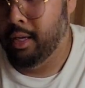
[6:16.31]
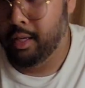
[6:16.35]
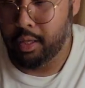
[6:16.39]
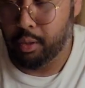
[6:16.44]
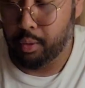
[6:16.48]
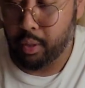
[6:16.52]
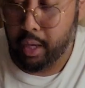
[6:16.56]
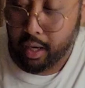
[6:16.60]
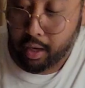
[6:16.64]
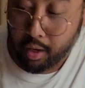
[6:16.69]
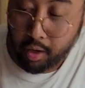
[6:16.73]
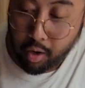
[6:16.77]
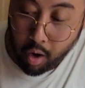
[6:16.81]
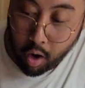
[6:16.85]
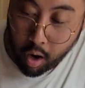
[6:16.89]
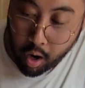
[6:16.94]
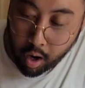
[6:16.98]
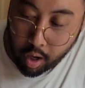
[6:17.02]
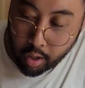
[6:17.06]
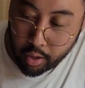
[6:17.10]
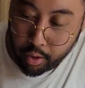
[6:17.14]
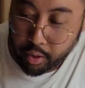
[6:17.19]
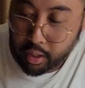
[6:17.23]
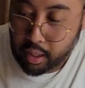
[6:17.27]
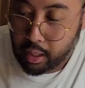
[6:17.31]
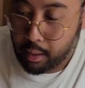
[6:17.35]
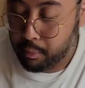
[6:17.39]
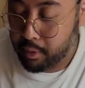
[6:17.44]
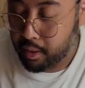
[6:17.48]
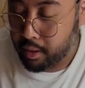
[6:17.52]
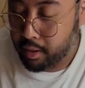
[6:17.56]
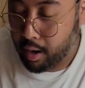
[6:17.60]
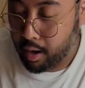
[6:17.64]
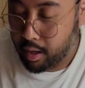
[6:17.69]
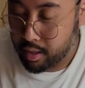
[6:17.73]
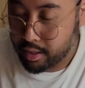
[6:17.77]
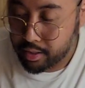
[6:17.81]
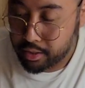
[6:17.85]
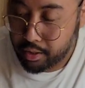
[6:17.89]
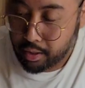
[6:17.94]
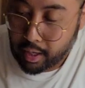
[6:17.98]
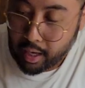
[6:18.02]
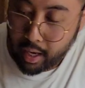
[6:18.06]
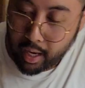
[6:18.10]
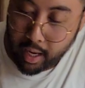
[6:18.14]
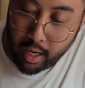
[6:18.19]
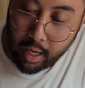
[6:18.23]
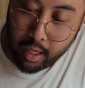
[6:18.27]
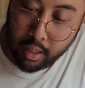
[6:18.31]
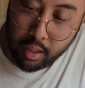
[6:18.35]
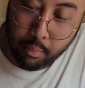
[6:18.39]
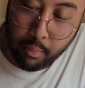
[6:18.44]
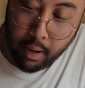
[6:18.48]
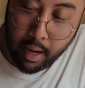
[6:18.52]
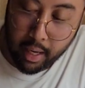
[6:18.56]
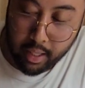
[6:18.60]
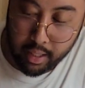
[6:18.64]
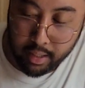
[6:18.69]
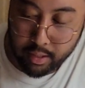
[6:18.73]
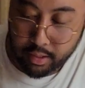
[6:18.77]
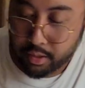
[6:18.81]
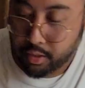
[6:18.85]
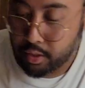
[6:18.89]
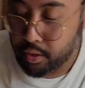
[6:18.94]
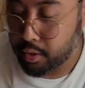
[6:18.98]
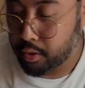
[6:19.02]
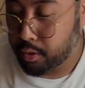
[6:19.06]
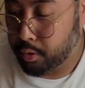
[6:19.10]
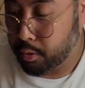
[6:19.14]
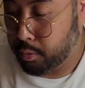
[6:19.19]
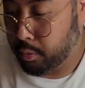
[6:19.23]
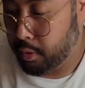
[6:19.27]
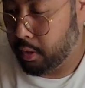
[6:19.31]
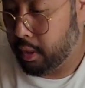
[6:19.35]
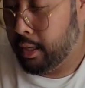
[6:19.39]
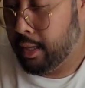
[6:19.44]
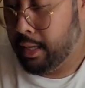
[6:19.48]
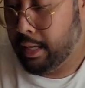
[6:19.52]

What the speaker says: You get a card, you keep the cards in your hand, you -2.